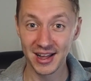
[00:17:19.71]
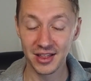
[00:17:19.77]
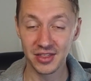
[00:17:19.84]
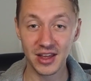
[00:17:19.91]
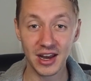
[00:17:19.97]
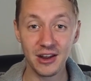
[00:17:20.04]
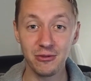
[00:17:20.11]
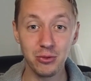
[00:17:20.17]

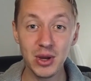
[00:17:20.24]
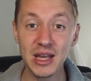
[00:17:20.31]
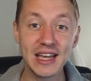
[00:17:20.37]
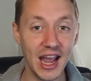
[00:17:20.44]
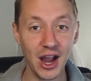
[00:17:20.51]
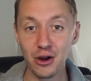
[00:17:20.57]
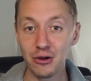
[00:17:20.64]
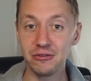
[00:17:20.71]
That if we
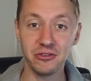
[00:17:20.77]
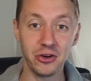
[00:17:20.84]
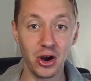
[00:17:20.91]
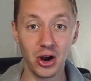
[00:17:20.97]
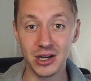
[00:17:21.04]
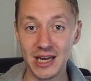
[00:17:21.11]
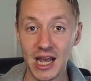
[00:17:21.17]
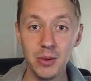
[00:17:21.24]
care for
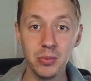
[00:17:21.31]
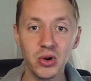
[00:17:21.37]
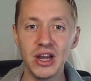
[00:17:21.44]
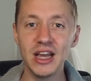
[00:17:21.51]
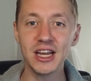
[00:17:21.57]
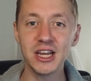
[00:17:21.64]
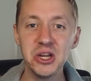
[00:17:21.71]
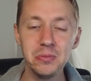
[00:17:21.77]
our neighbor,
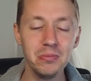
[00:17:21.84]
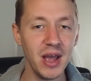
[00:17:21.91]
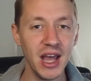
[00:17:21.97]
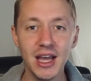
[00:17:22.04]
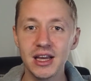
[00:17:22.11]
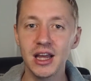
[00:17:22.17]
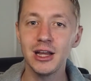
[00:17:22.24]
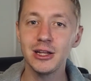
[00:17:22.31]
it can
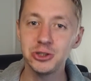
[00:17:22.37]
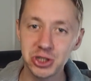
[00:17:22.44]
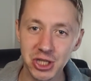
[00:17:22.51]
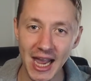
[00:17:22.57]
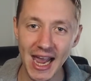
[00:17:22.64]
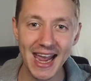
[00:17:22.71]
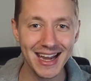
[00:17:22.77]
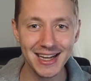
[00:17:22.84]
make
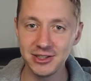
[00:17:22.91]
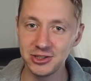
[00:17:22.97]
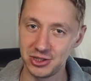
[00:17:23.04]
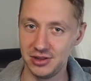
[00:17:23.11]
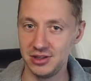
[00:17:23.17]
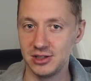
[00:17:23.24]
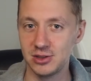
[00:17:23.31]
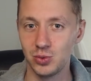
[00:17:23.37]
change
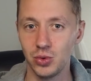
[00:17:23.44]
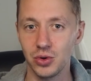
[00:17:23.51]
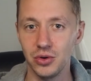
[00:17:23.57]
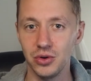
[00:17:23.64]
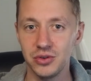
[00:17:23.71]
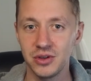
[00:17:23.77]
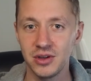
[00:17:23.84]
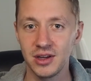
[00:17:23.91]
in this
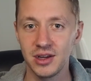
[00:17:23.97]
world